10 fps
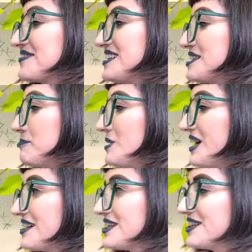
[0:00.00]
This
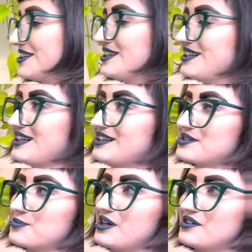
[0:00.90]
plant as
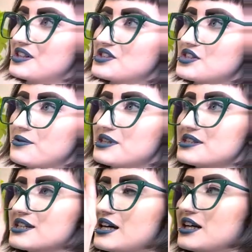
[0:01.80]
well is so
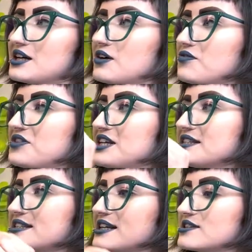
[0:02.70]
easy and
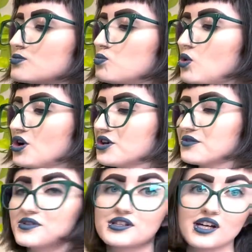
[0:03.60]
this is one
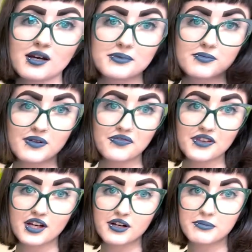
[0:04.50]
of the types of
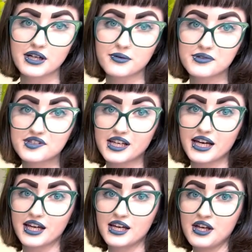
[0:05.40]
anthurium that I will
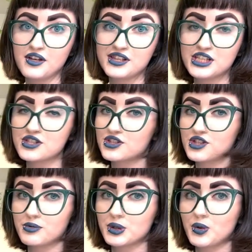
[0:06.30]
say this does
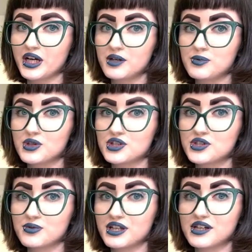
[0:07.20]
not require
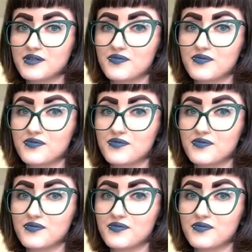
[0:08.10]
watering